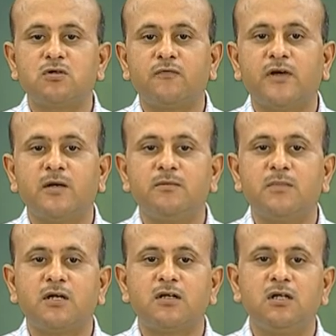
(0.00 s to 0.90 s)
of heavy
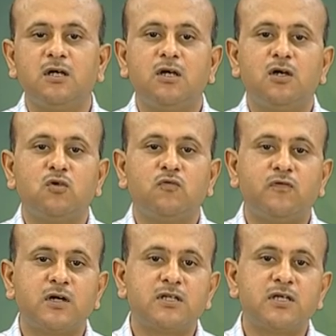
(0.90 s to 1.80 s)
metal to
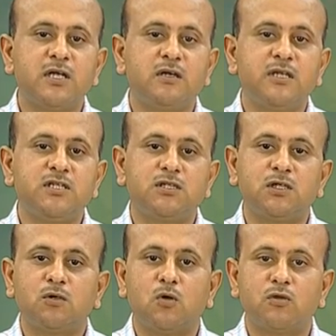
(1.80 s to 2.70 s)
further increase the
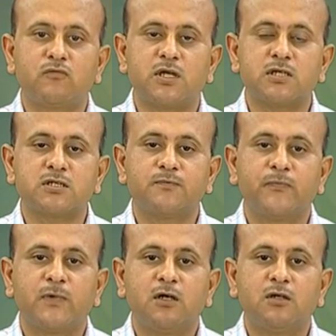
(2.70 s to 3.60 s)
contrast.
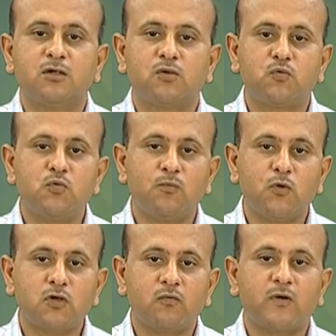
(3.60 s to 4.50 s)
Now, the two
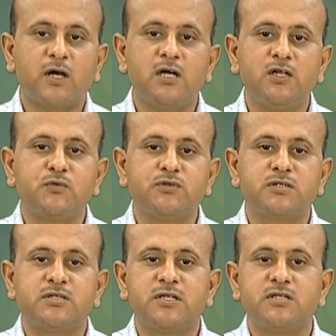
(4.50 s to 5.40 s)
most widely used
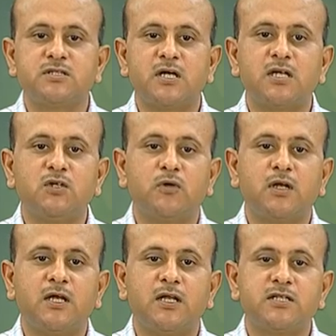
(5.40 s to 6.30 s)
stains are
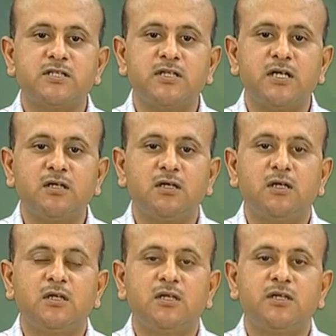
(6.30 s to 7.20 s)
uranyl acetate
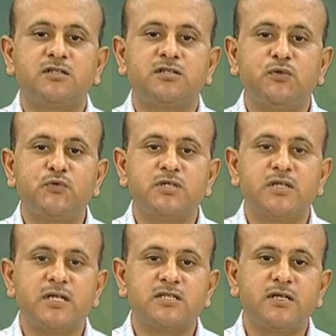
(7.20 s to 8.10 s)
it is used in
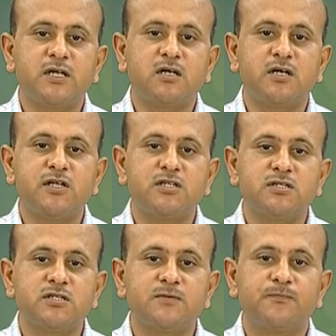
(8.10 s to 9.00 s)
acidic
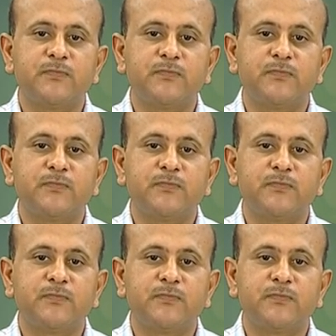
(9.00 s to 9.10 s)
conditions